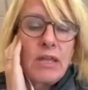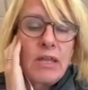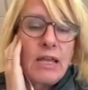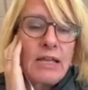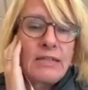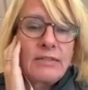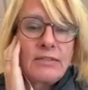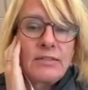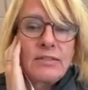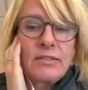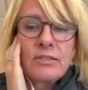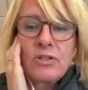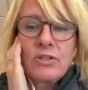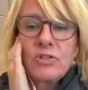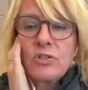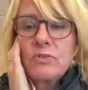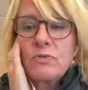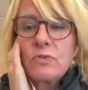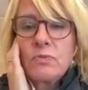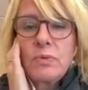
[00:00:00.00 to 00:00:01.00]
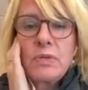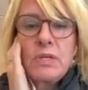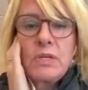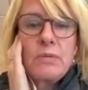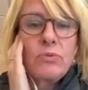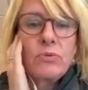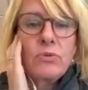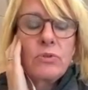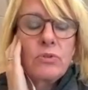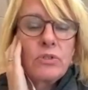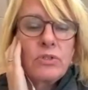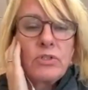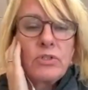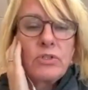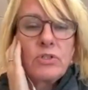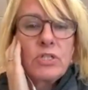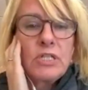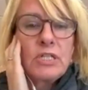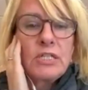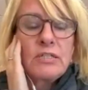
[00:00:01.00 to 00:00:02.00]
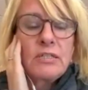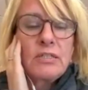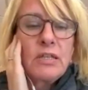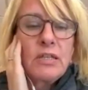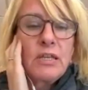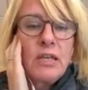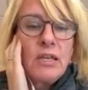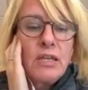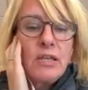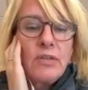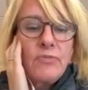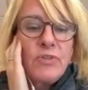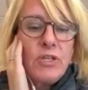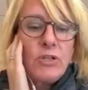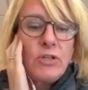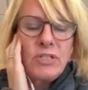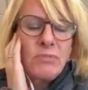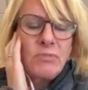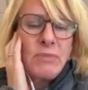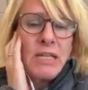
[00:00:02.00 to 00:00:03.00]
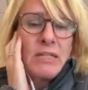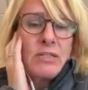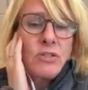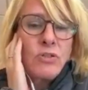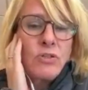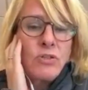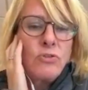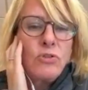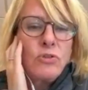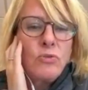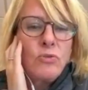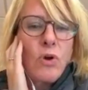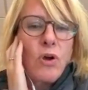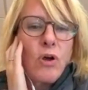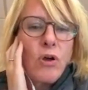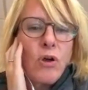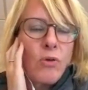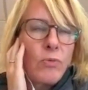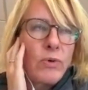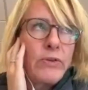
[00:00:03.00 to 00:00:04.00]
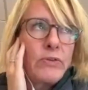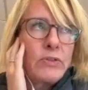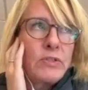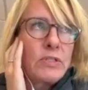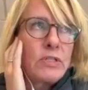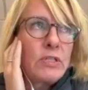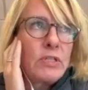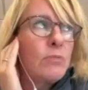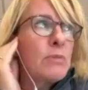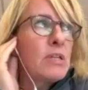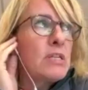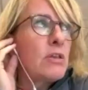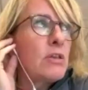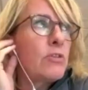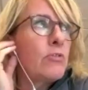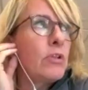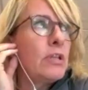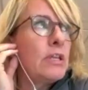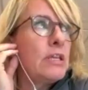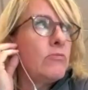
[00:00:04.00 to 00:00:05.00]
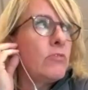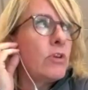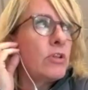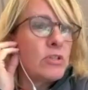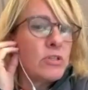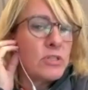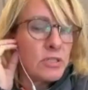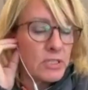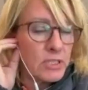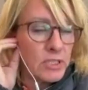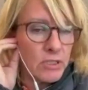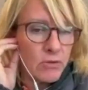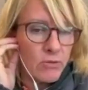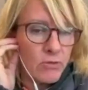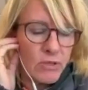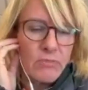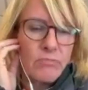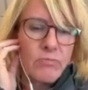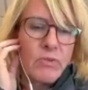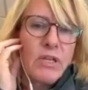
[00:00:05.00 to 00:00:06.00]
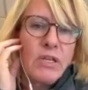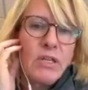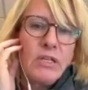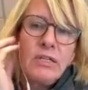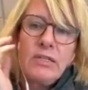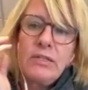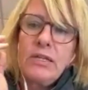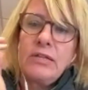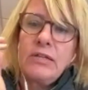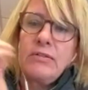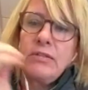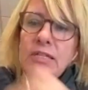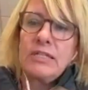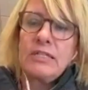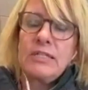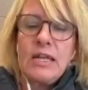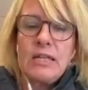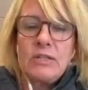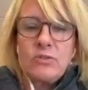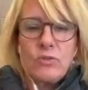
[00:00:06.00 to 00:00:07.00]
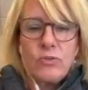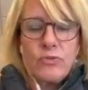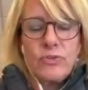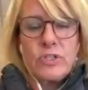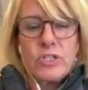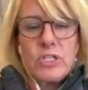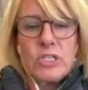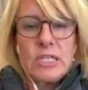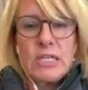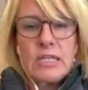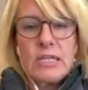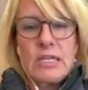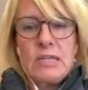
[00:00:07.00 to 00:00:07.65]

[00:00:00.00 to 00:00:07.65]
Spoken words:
has discussions with people, and she's, it doesn't matter who you are. Whereas, many other elite runners, they're standoffish. They